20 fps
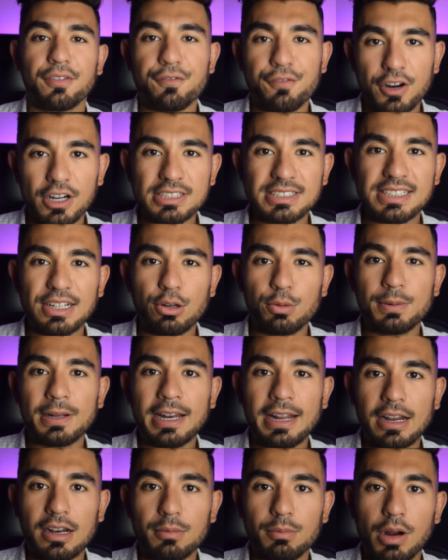first open
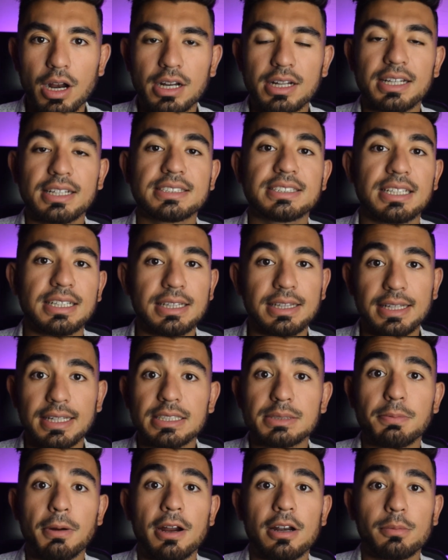air markets in
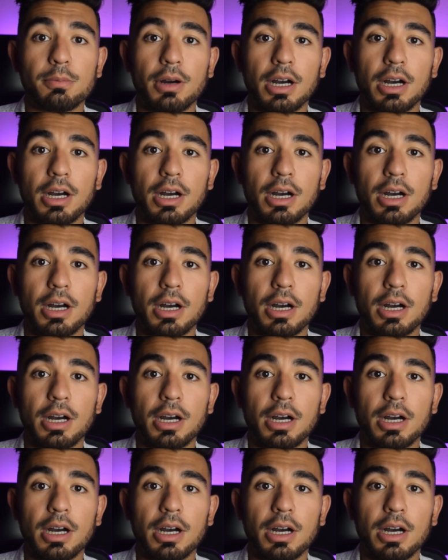this part of